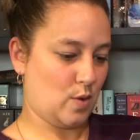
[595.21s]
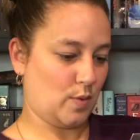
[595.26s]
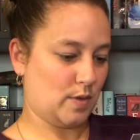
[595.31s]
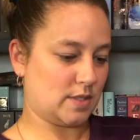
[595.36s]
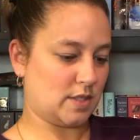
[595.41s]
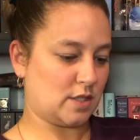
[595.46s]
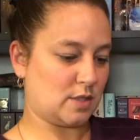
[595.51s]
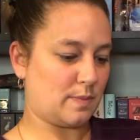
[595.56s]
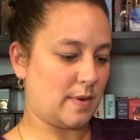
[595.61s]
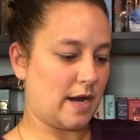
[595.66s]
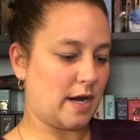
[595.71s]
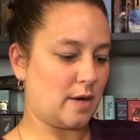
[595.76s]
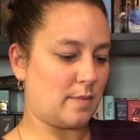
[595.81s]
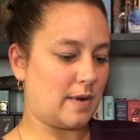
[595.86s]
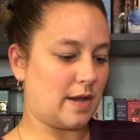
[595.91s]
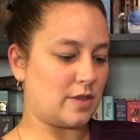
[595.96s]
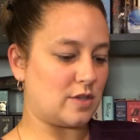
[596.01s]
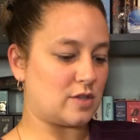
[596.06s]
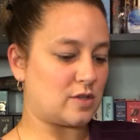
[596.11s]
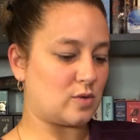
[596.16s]
was inspired
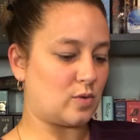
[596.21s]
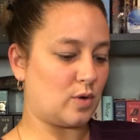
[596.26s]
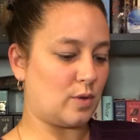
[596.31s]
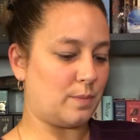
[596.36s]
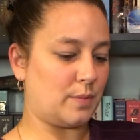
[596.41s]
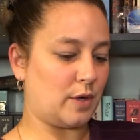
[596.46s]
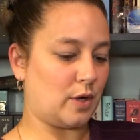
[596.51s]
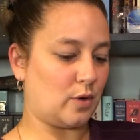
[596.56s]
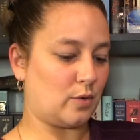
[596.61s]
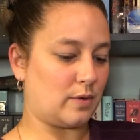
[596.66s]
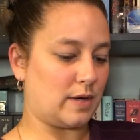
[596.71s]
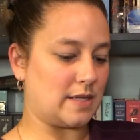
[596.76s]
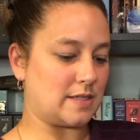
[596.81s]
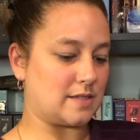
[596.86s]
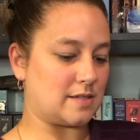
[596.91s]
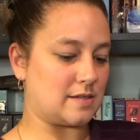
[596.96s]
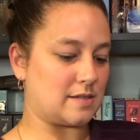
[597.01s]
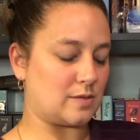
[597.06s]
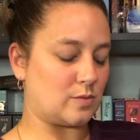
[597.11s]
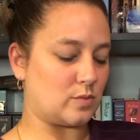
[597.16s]
by the Scorpio
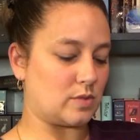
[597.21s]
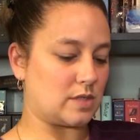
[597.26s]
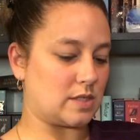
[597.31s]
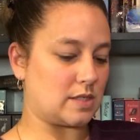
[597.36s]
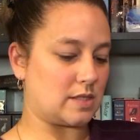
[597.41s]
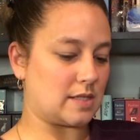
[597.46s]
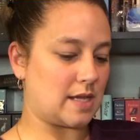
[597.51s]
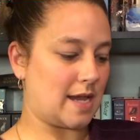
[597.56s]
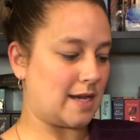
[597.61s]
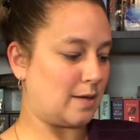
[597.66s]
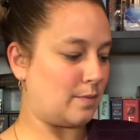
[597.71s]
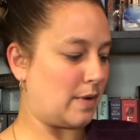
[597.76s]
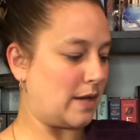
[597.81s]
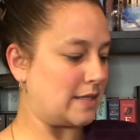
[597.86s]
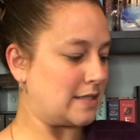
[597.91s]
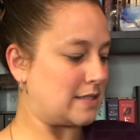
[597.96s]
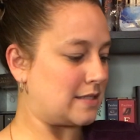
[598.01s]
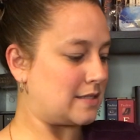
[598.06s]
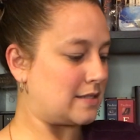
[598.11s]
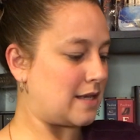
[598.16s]
races and was designed
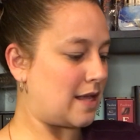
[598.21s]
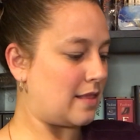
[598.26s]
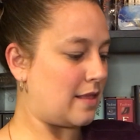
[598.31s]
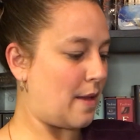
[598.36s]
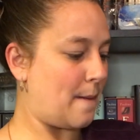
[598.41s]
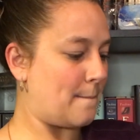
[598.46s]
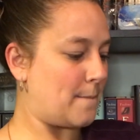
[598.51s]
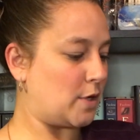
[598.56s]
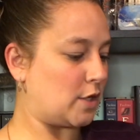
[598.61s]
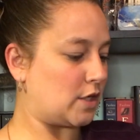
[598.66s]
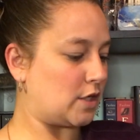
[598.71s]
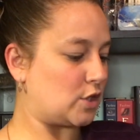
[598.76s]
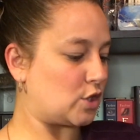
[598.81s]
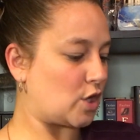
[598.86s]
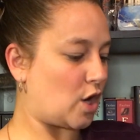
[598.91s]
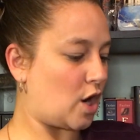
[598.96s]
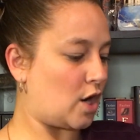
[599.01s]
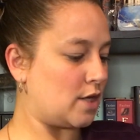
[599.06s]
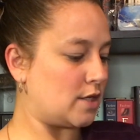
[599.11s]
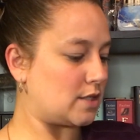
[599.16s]
by Stella Bookish
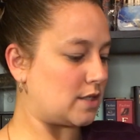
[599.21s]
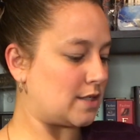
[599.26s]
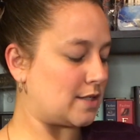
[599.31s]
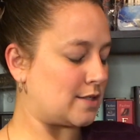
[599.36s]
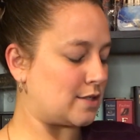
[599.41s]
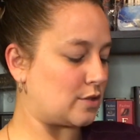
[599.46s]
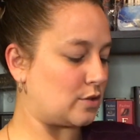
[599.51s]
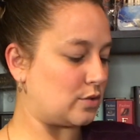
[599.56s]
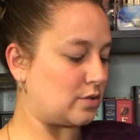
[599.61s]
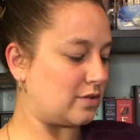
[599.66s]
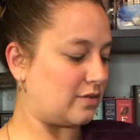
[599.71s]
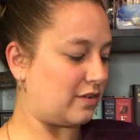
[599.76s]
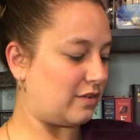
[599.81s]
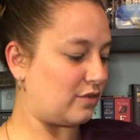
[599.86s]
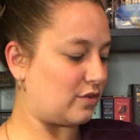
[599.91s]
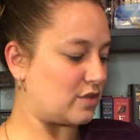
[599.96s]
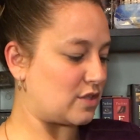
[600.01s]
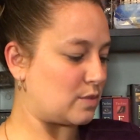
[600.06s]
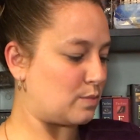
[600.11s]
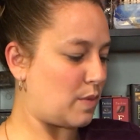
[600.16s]
Art exclusively
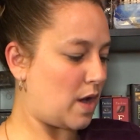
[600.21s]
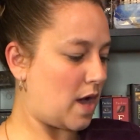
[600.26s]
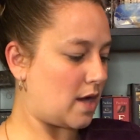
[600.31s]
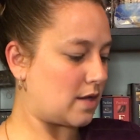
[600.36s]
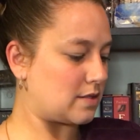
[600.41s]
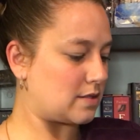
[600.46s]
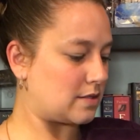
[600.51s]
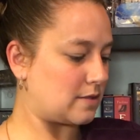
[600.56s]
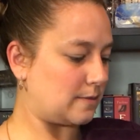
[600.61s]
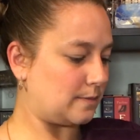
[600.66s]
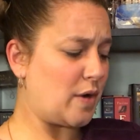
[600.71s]
for this box.